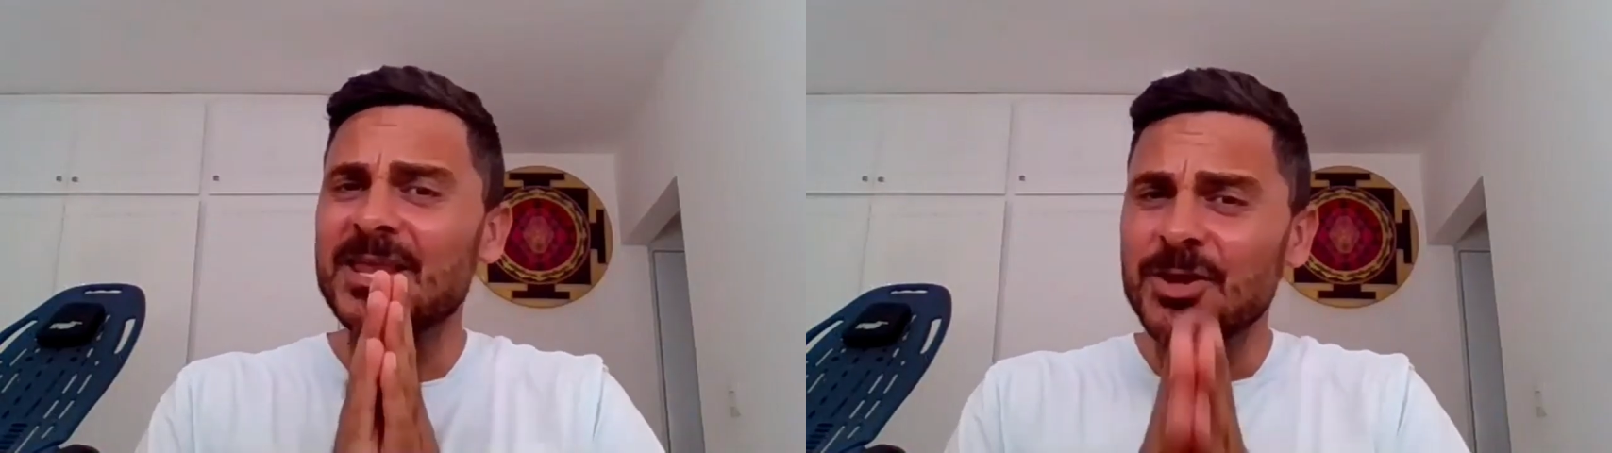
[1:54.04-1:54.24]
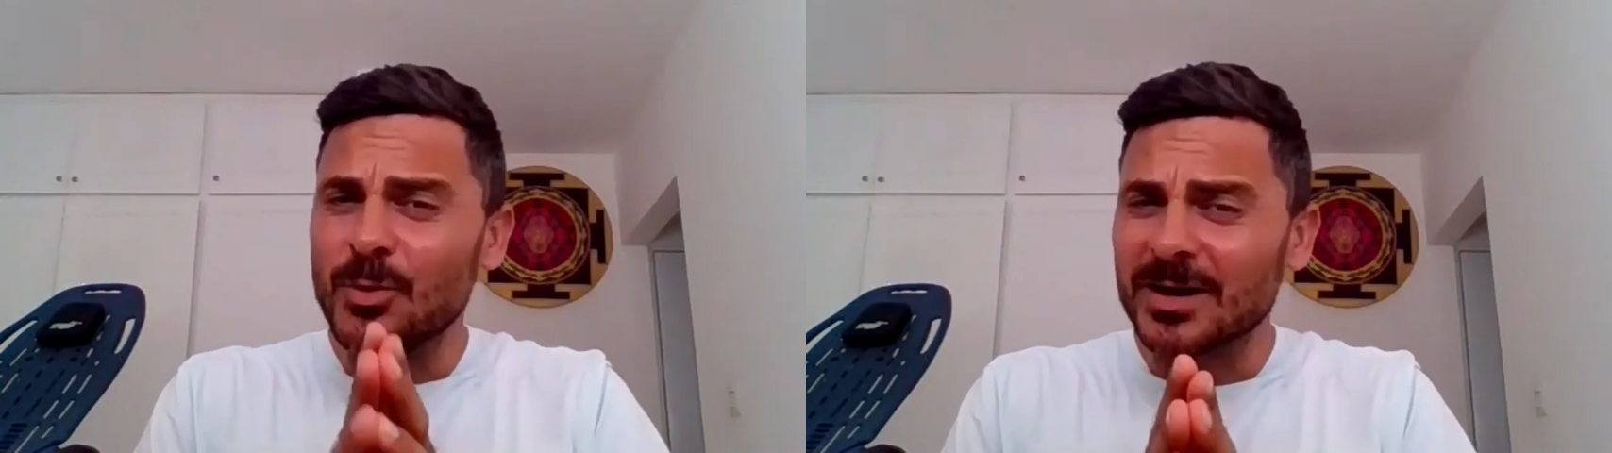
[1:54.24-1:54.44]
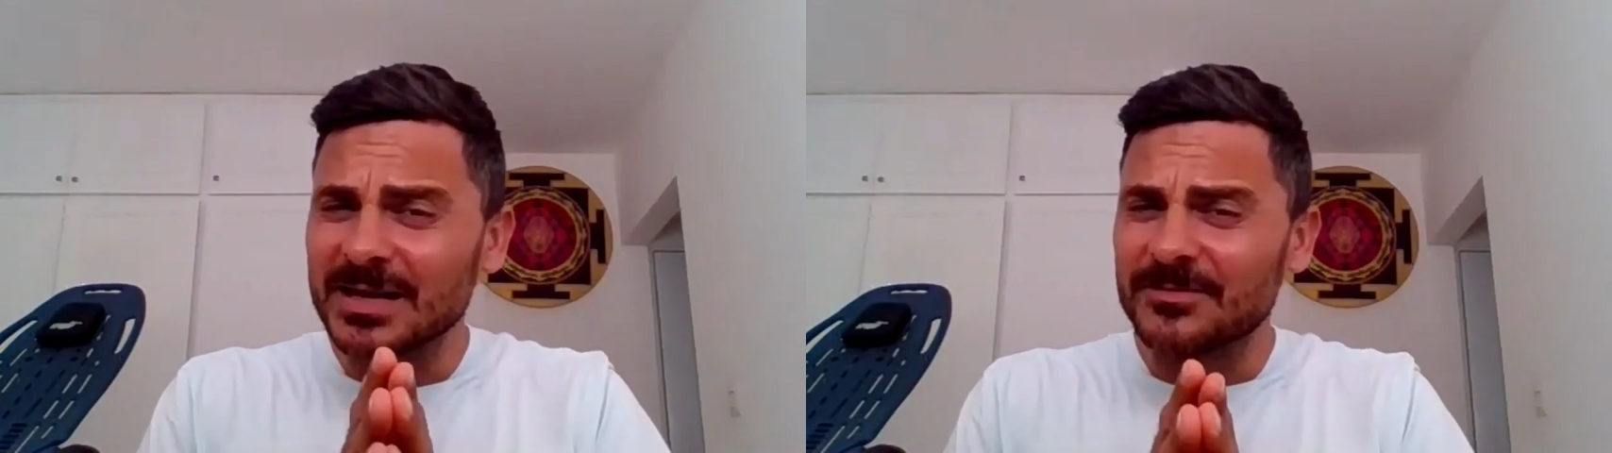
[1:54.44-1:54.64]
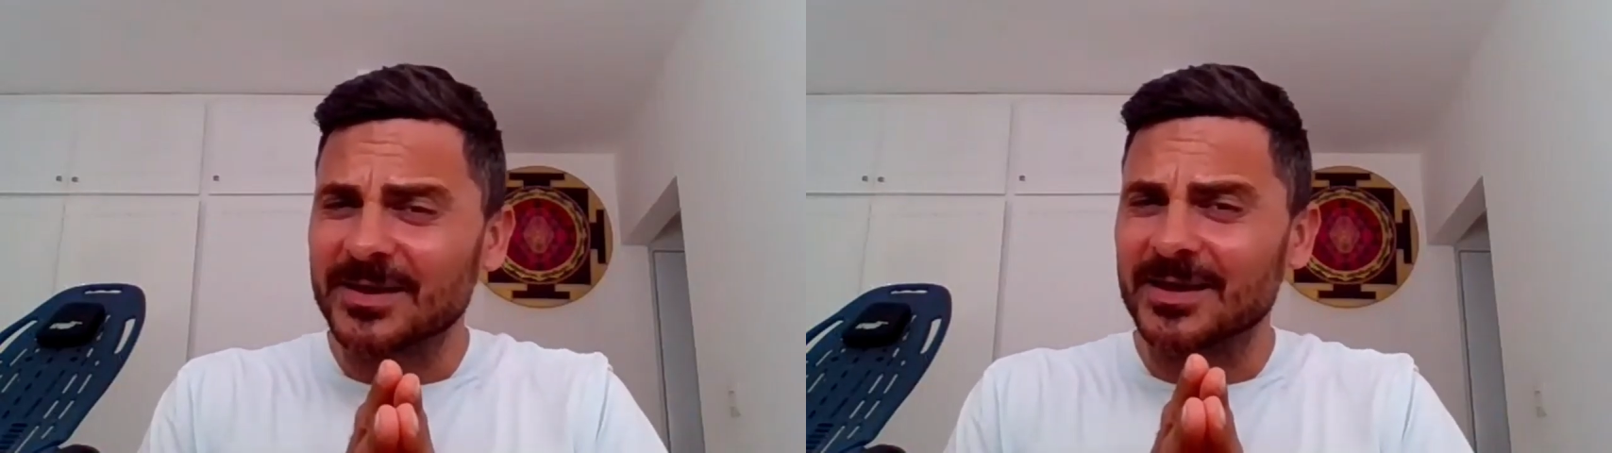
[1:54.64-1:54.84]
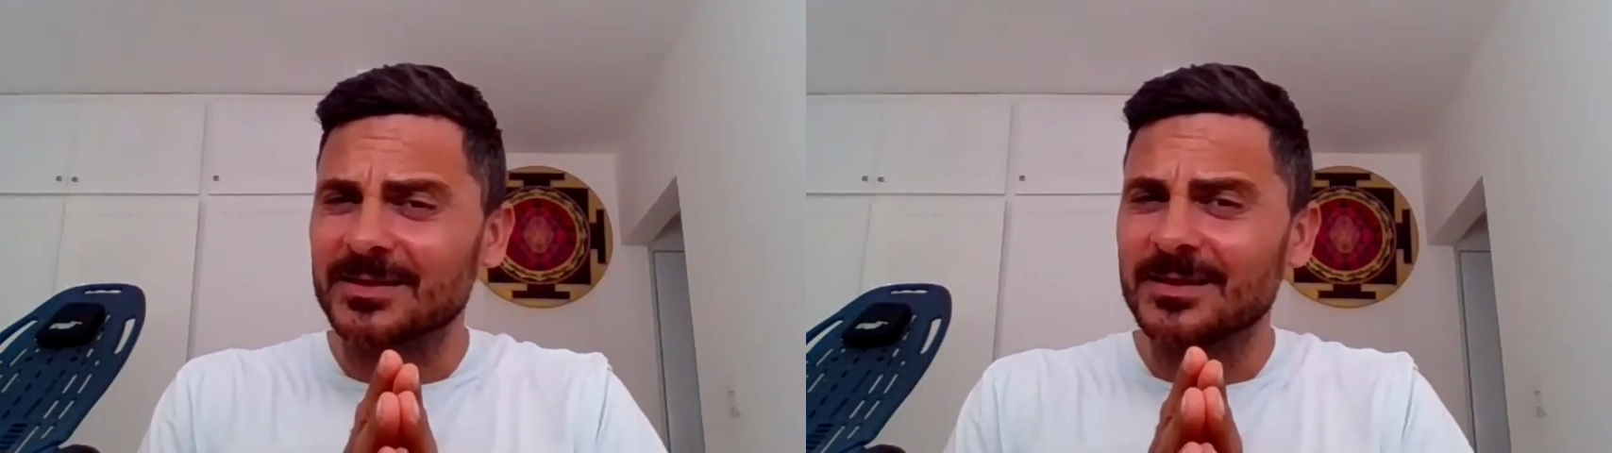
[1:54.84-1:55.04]
And you are
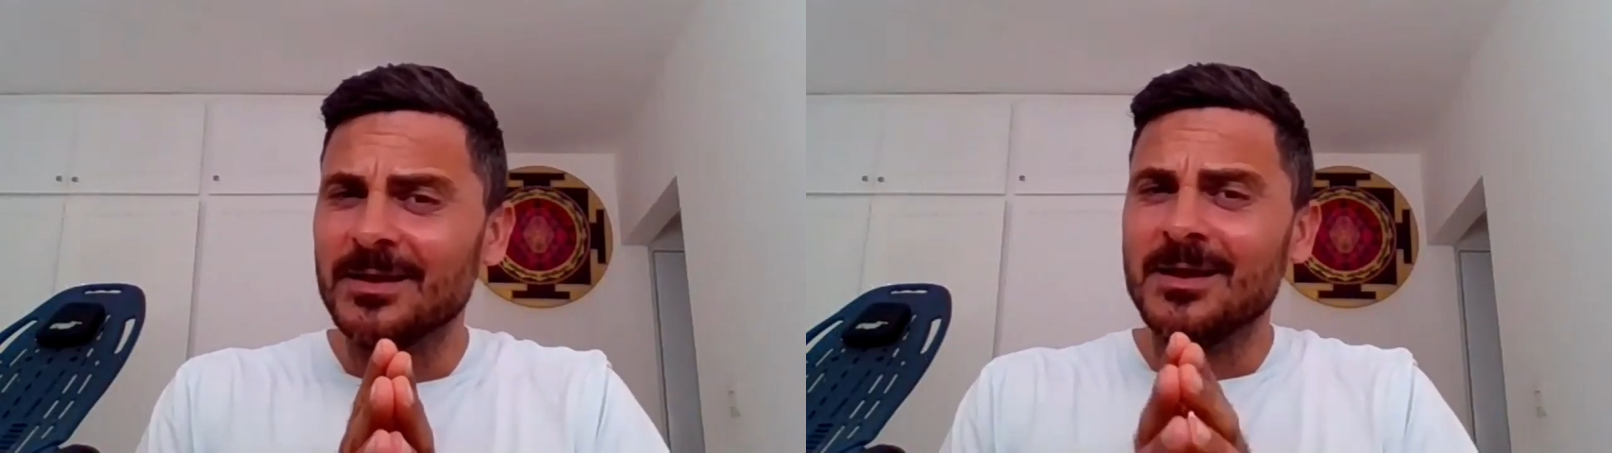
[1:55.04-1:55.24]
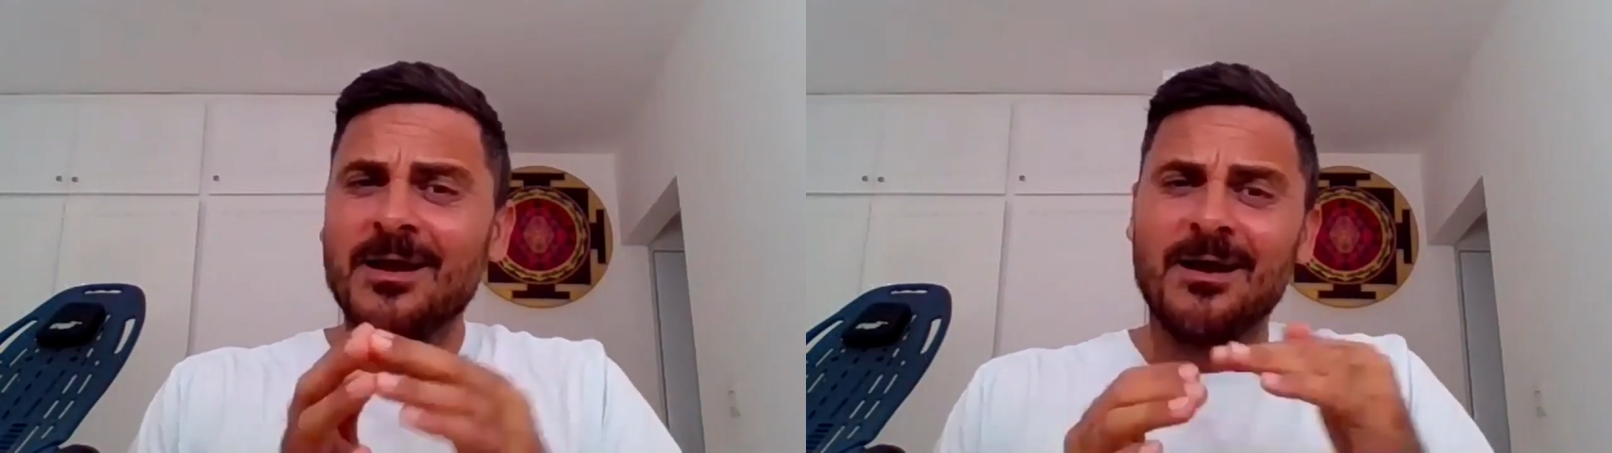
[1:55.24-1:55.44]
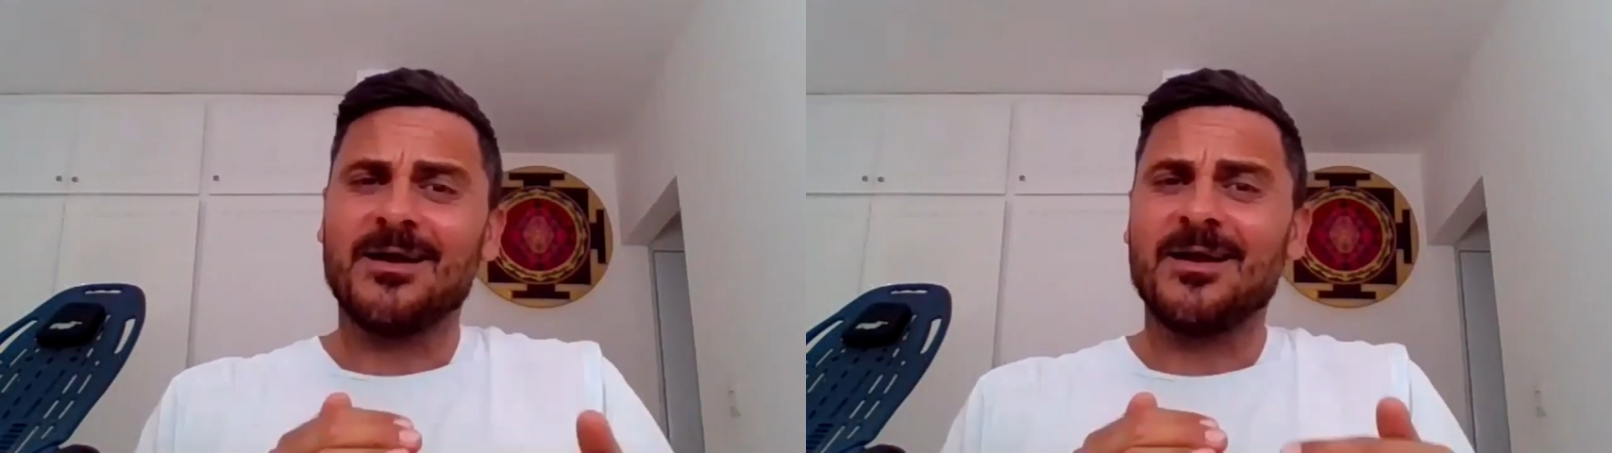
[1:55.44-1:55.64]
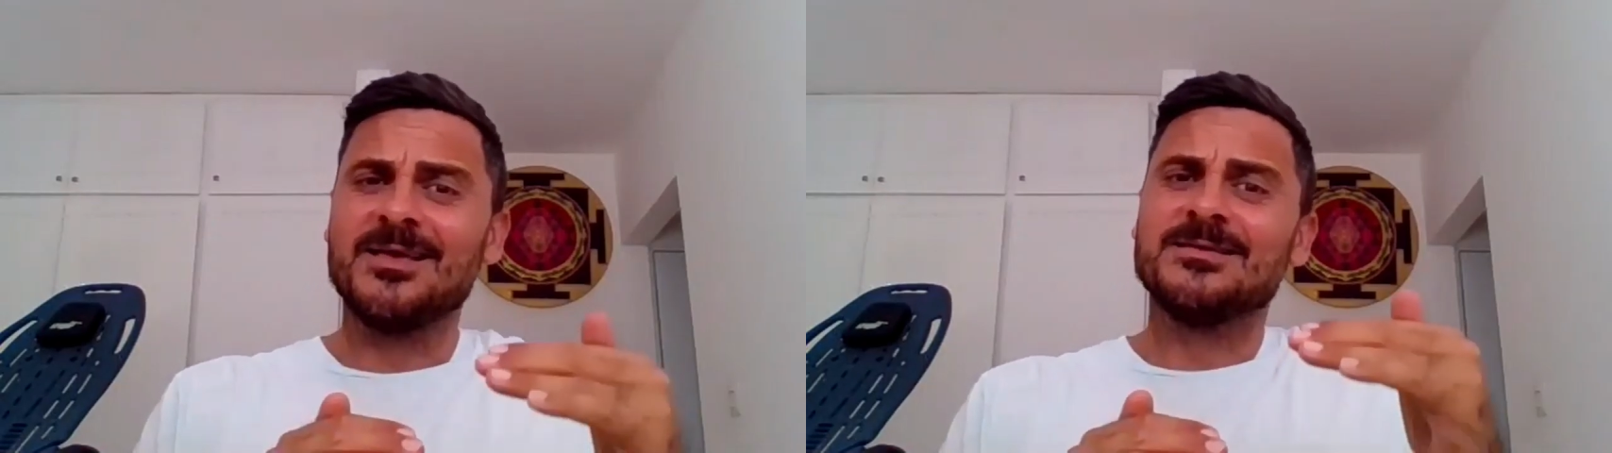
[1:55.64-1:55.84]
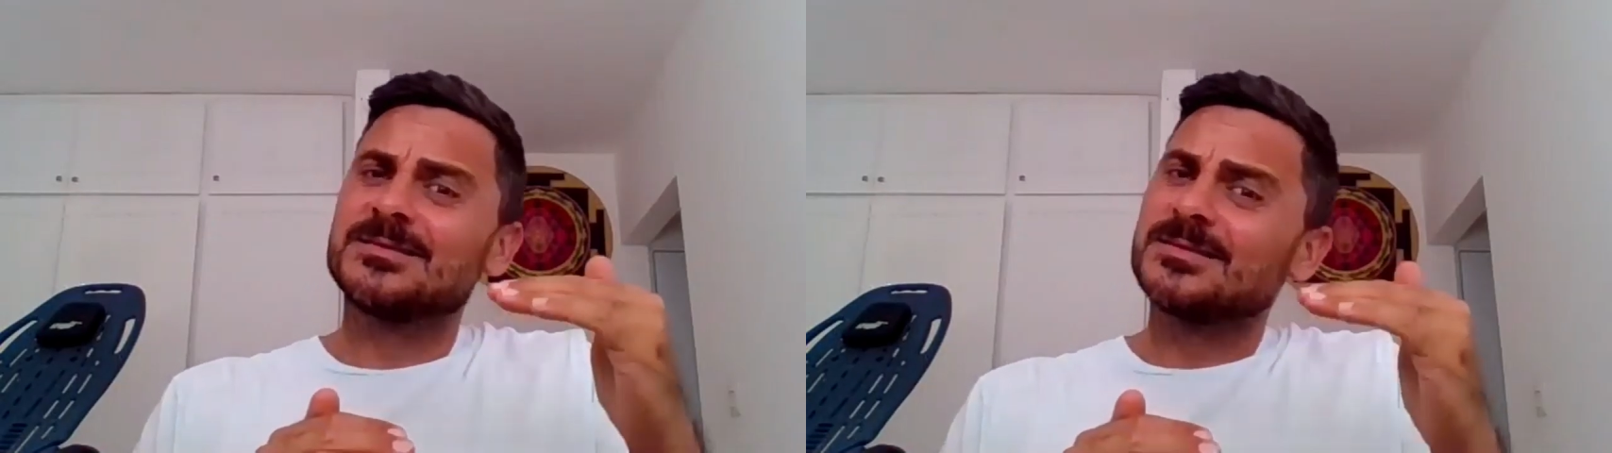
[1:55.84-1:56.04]
living it in